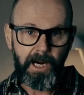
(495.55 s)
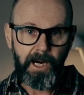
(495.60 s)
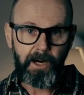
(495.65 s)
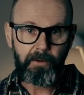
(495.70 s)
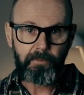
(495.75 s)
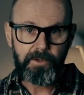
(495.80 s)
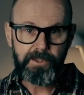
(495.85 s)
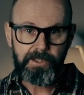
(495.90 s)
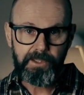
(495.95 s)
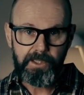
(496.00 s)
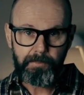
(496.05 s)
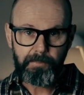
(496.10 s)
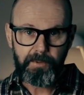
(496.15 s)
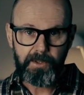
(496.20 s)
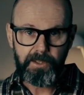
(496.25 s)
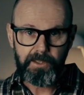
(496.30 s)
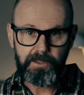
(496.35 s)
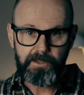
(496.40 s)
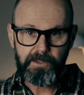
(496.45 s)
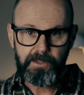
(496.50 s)
are
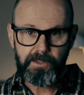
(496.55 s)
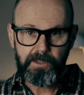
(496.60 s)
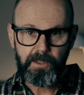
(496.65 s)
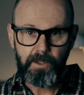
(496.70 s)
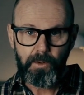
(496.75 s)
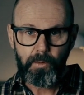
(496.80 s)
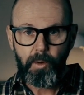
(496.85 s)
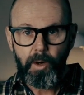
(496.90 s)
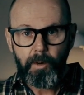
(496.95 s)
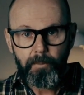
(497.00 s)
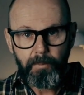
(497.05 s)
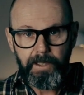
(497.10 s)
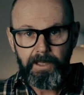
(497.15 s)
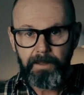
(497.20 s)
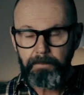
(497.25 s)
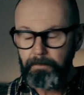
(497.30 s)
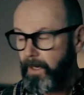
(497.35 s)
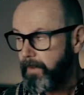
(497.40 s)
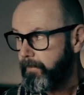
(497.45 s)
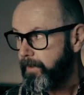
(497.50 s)
recipients, where
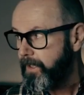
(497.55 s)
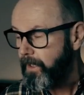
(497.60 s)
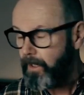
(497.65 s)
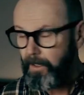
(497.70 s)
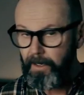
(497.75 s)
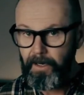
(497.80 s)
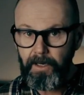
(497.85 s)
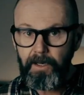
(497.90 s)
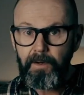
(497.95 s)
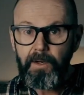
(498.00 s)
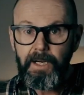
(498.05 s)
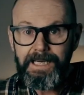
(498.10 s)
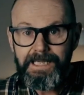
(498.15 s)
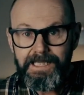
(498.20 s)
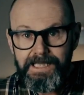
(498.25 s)
we maybe, I don't know,